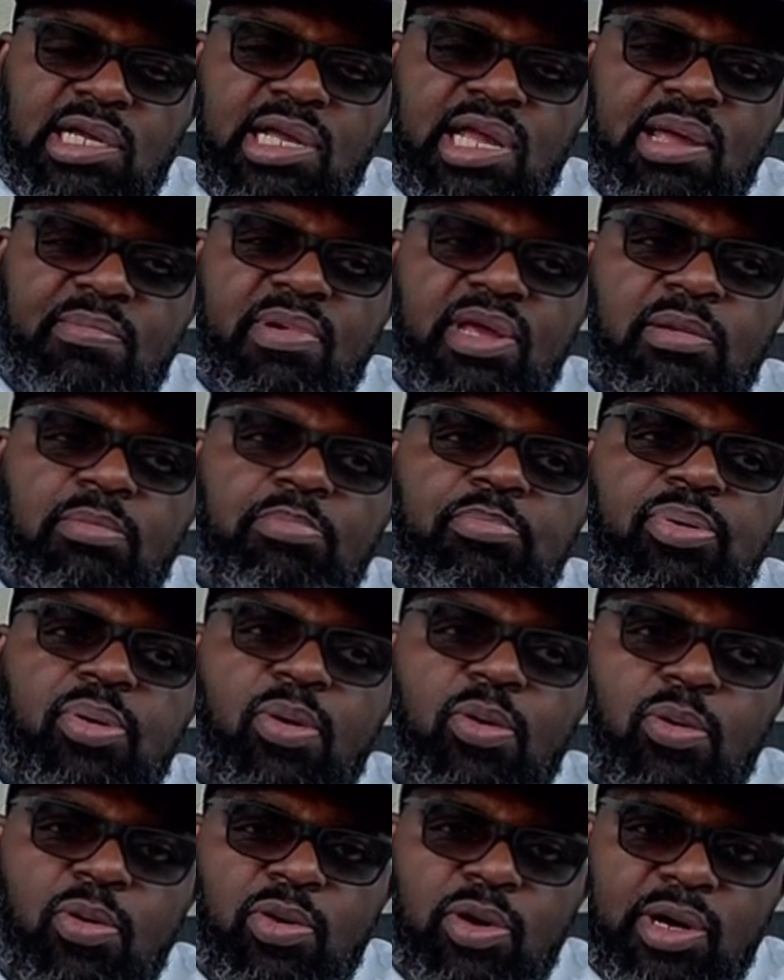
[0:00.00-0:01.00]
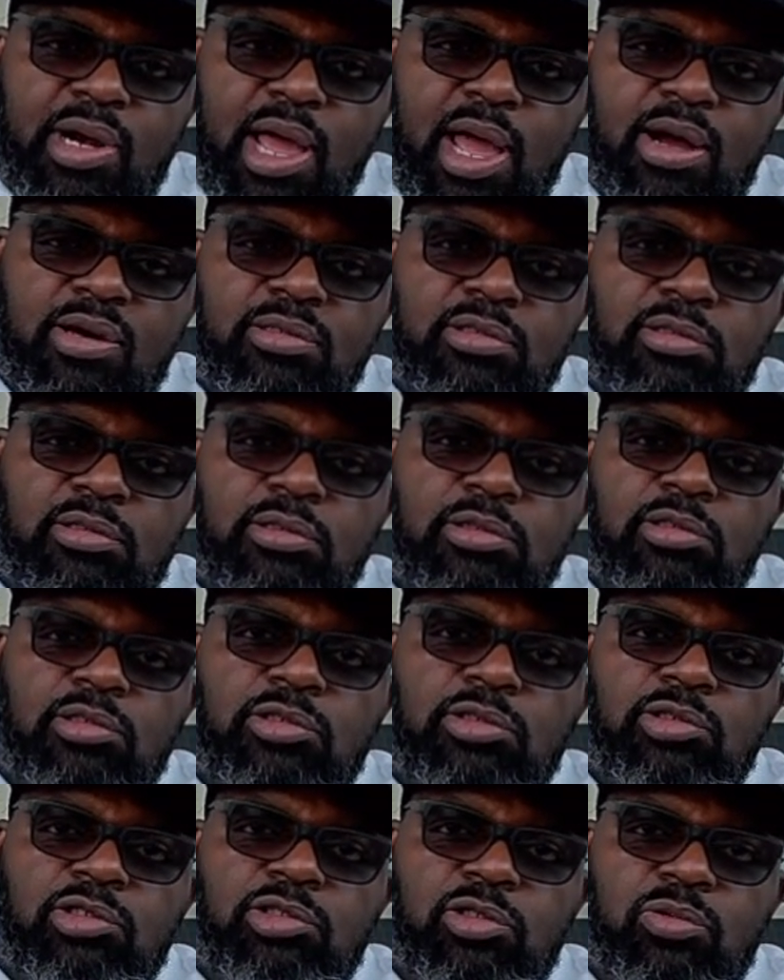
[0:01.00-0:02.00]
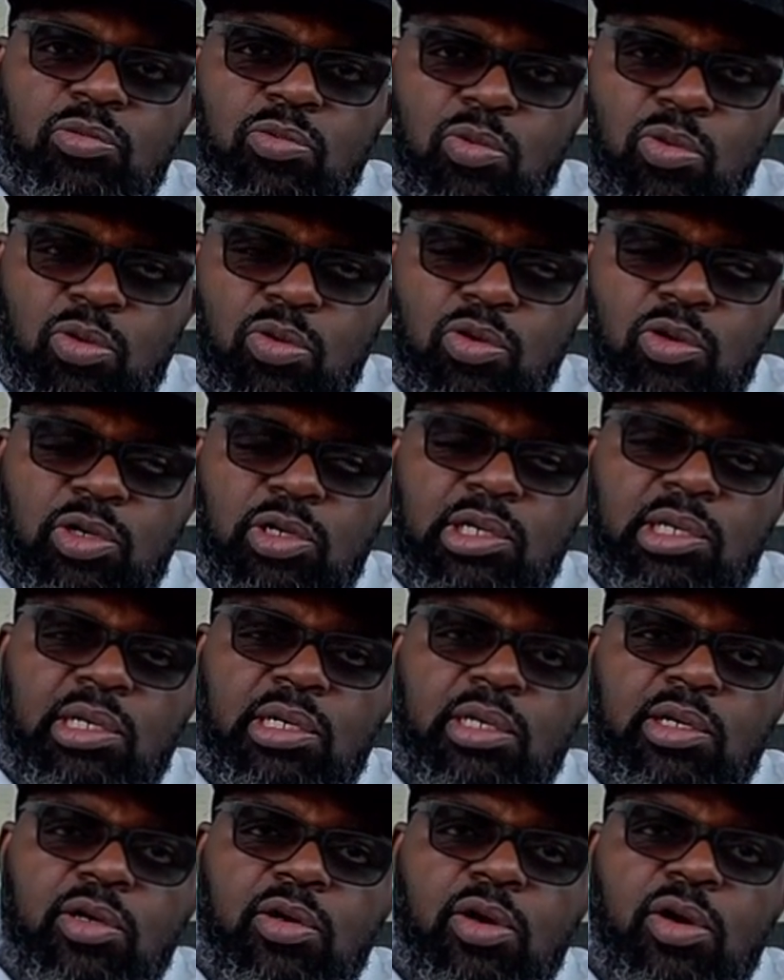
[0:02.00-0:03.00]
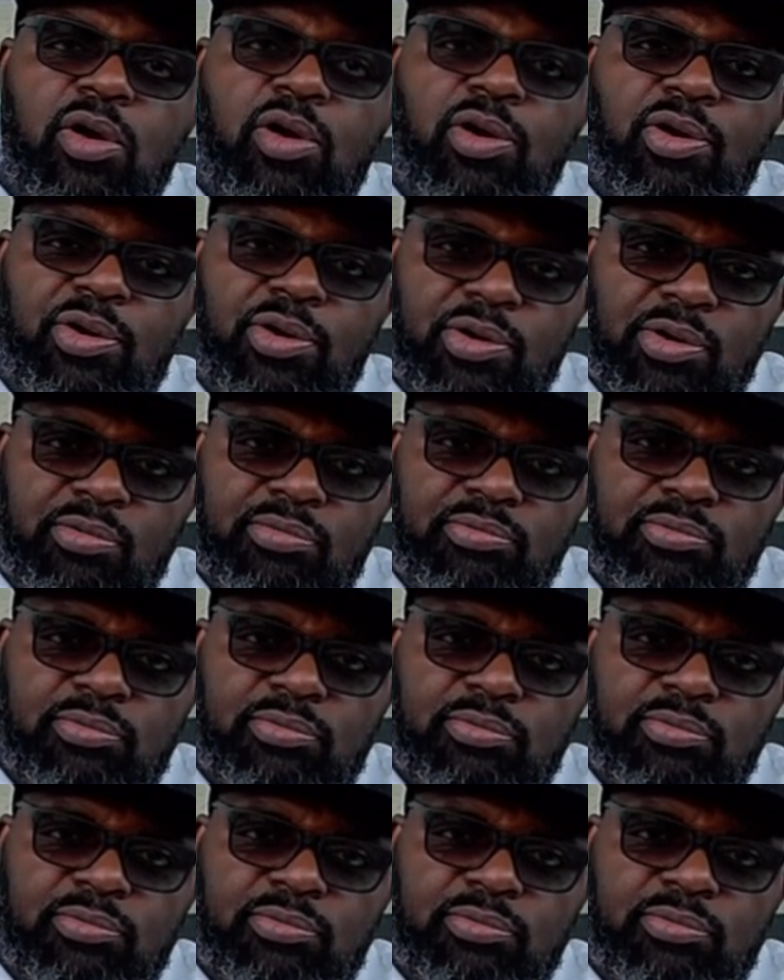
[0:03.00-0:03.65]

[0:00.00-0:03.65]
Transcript: have been poured out toward her